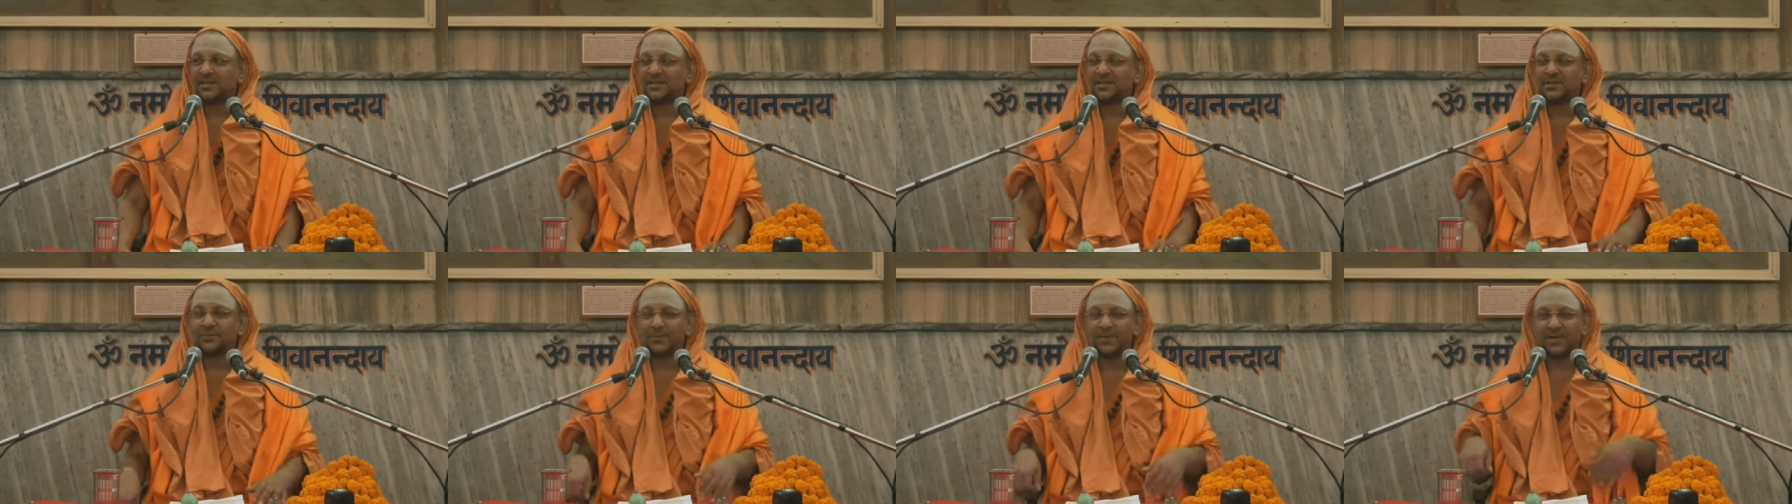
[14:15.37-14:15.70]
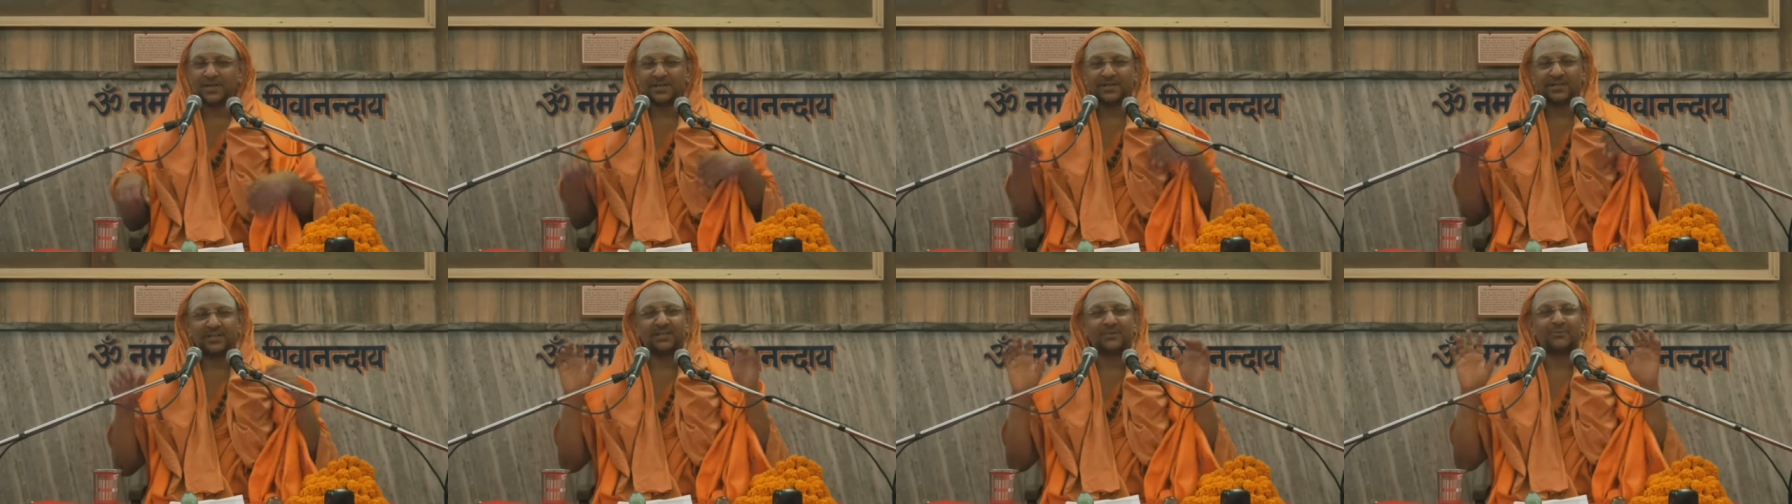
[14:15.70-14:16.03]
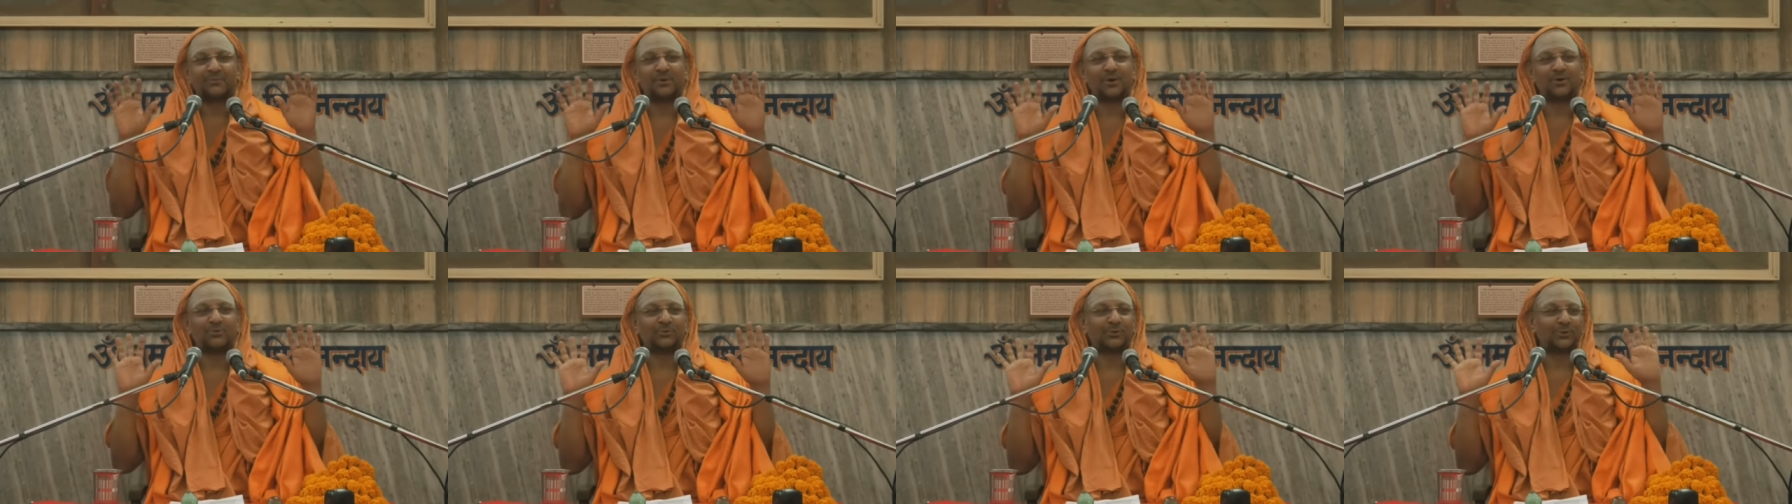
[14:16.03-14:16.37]
remained in
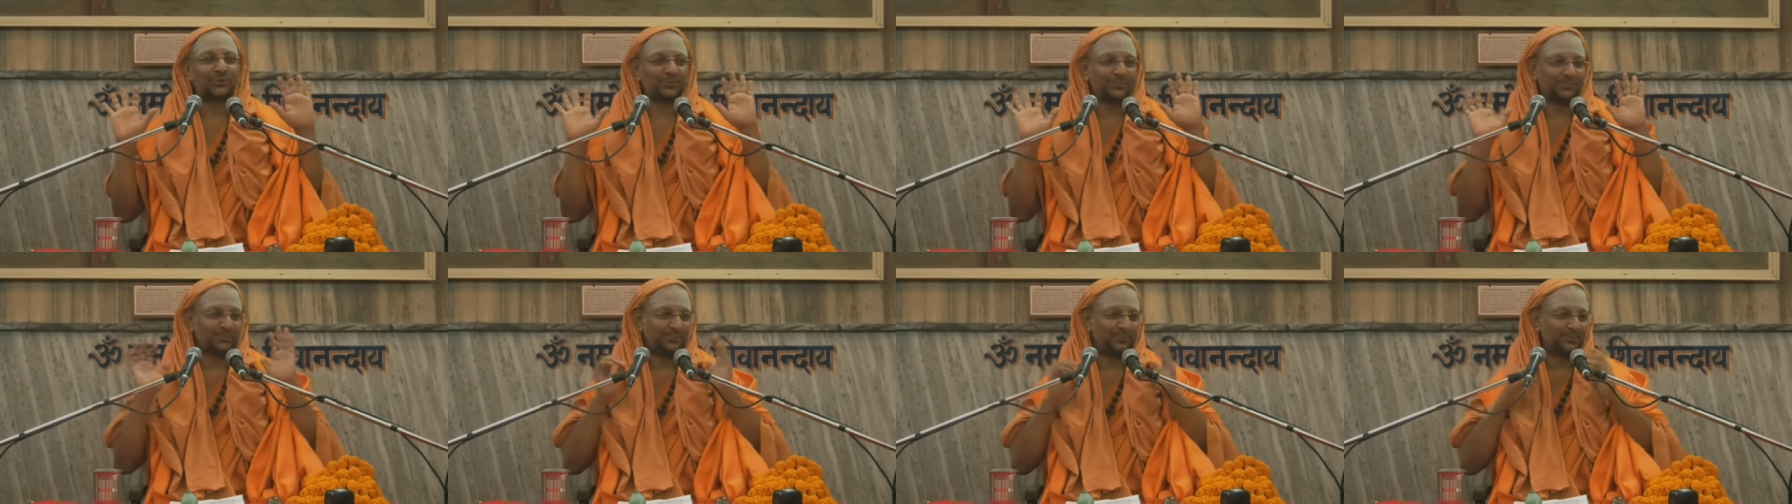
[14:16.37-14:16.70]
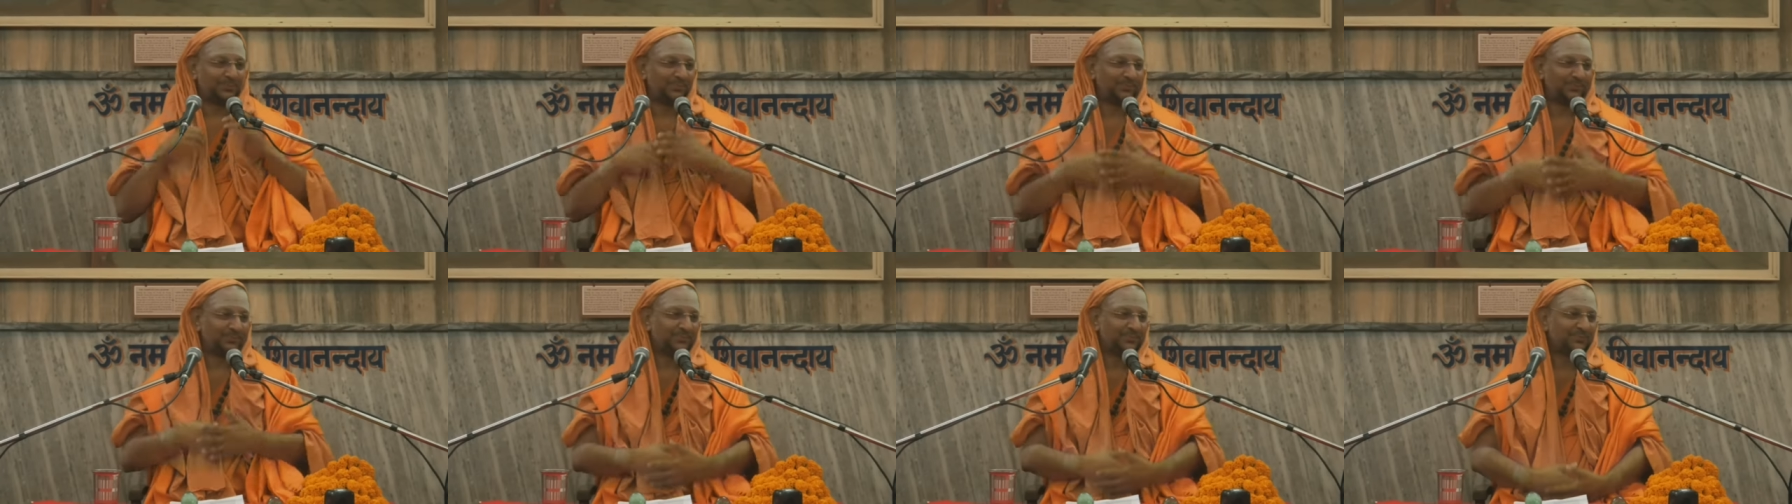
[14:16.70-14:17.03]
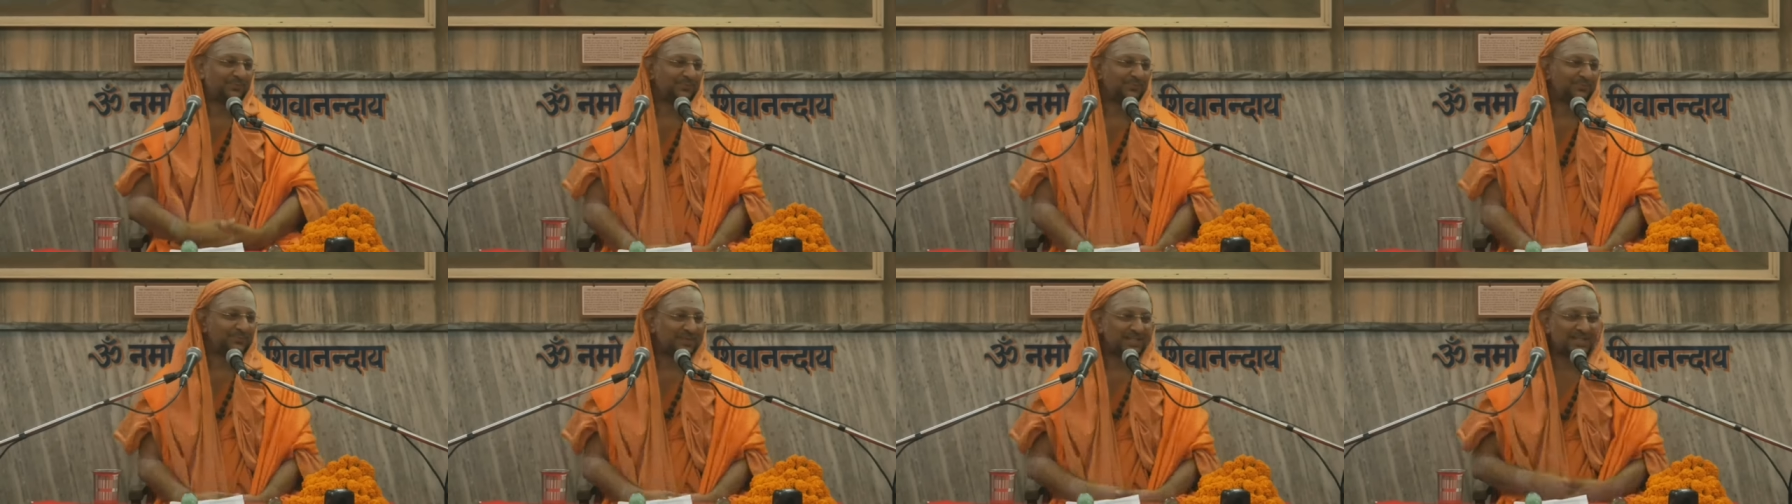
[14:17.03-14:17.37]
Maunam,
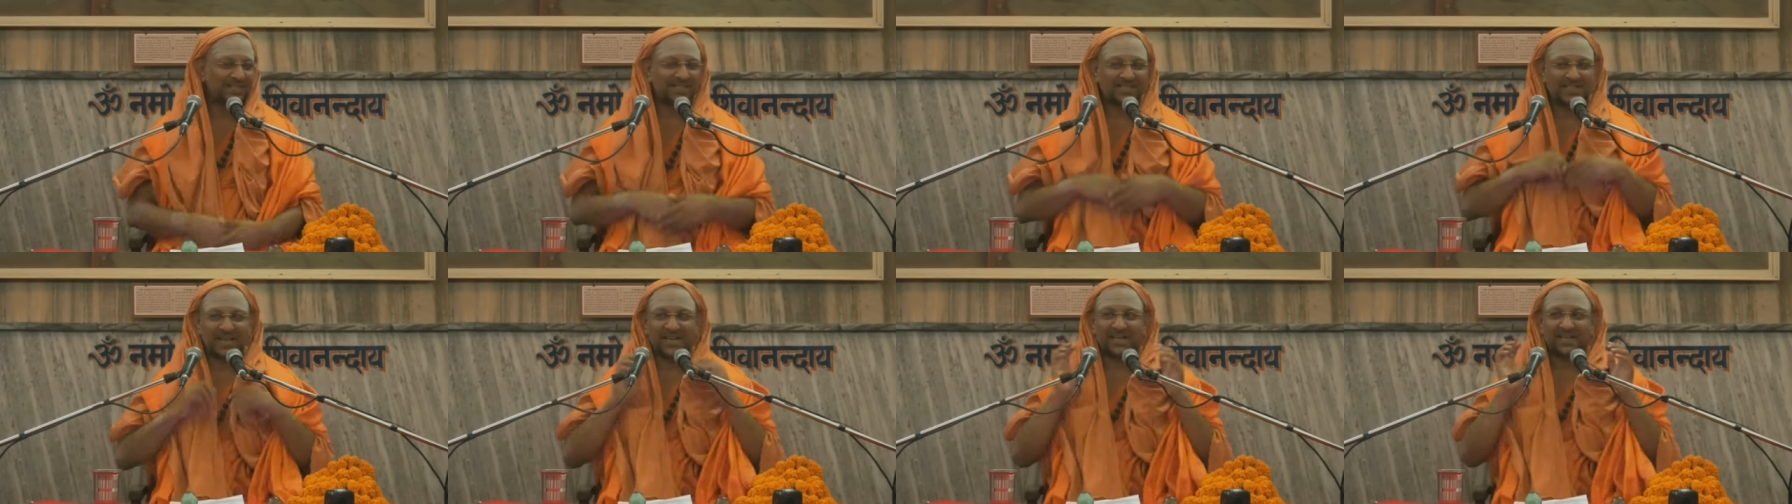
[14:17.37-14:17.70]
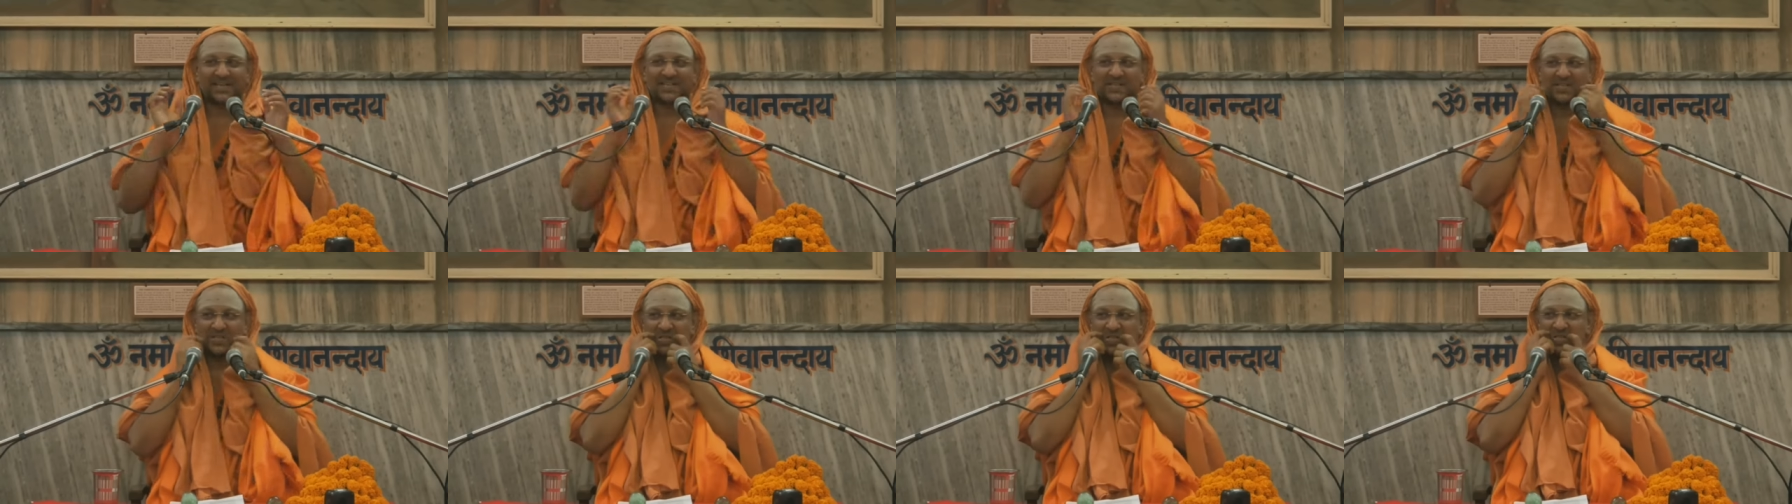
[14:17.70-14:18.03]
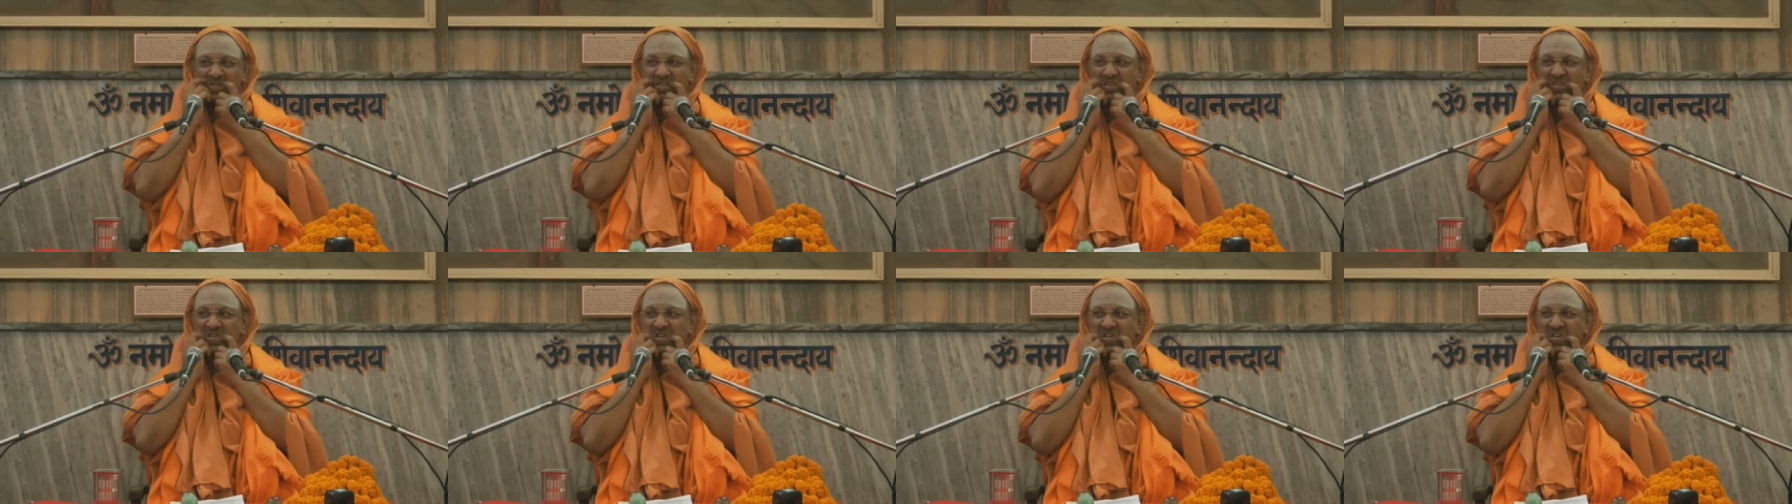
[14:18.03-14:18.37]
in
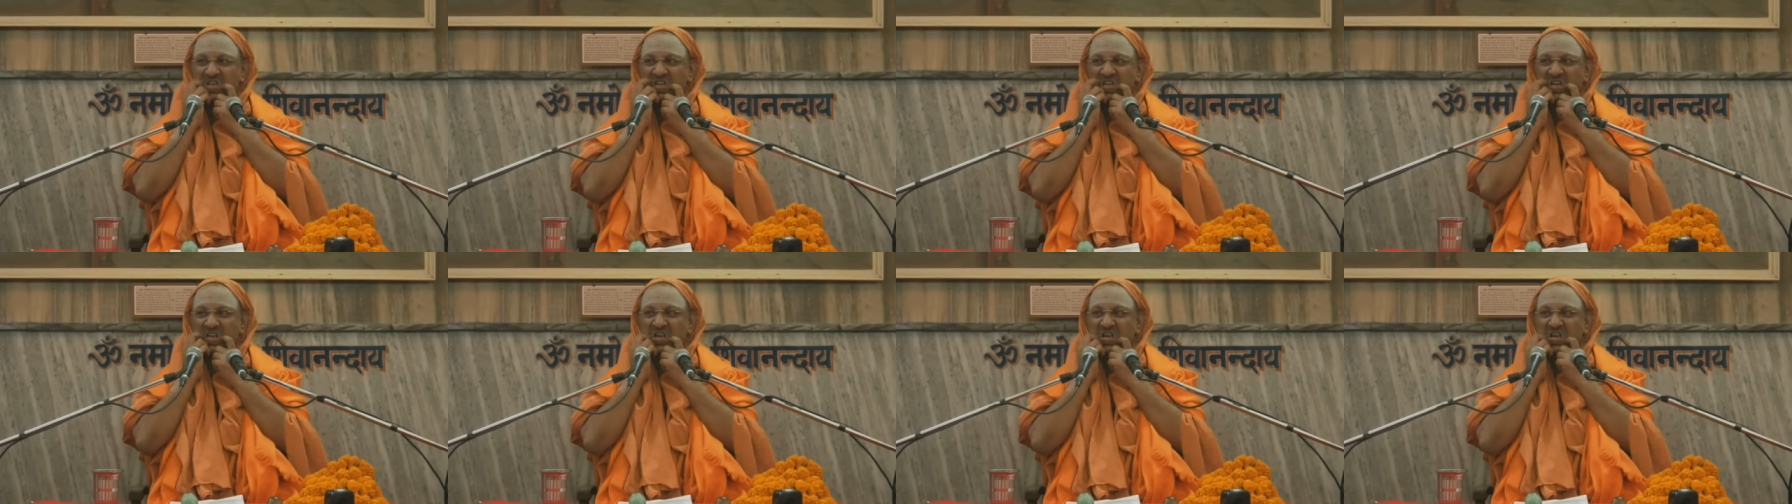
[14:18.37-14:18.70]
silence.